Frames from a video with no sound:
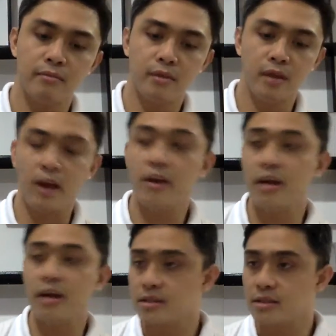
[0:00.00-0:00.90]

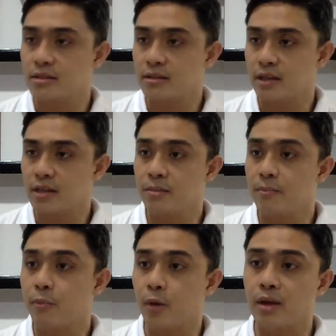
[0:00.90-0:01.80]
areas that is
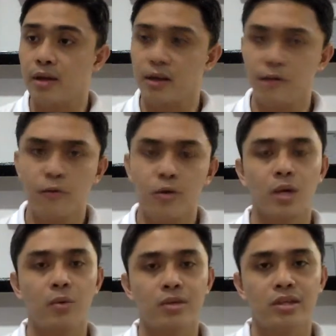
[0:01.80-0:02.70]
important. And of course, I
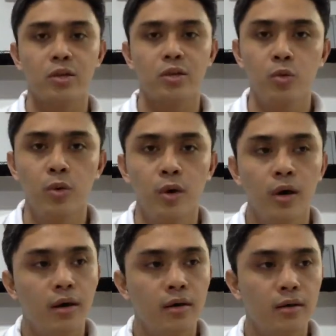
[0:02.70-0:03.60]
will still do
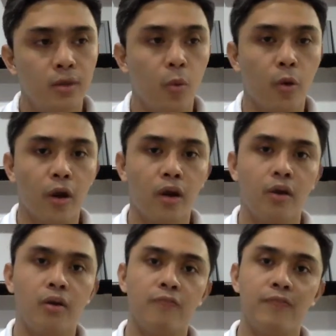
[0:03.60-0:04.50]
the work
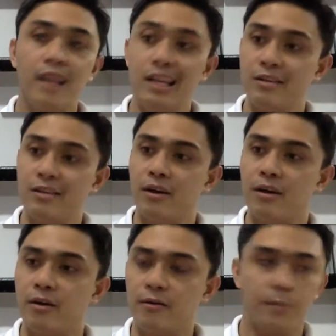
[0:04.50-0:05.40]
of the leader,
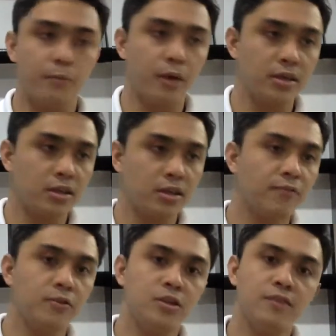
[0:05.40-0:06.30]
of the president of
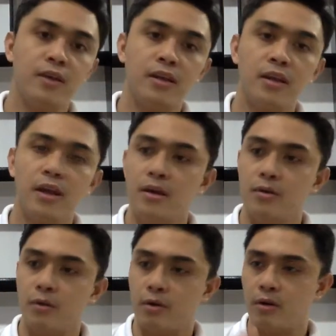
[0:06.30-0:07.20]
Driven,
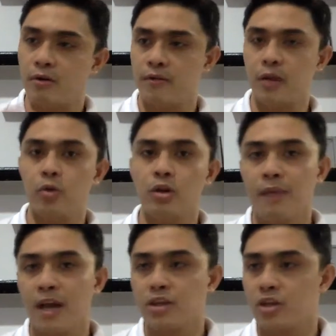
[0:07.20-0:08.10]
or of the unit
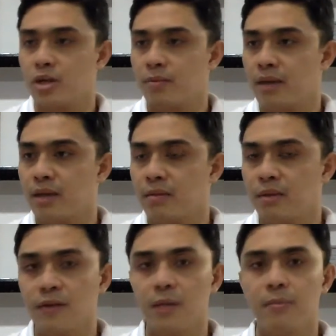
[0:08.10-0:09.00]
manager in my team in
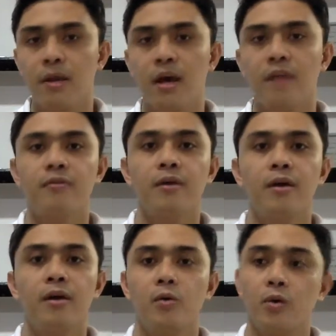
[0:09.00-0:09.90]
Film Life,
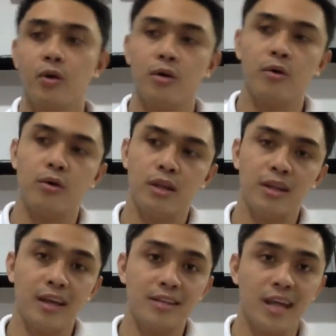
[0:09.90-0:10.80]
or the
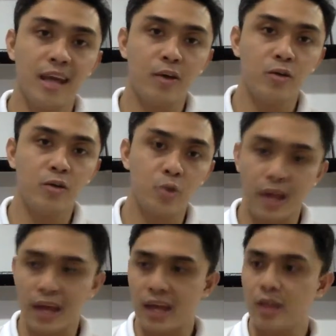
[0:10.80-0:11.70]
things that I consult.
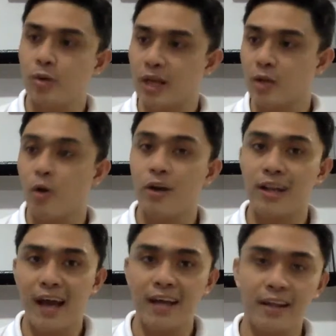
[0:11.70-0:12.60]
I can do that
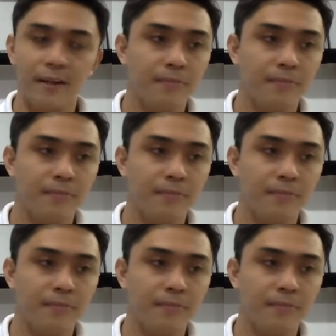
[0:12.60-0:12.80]
online,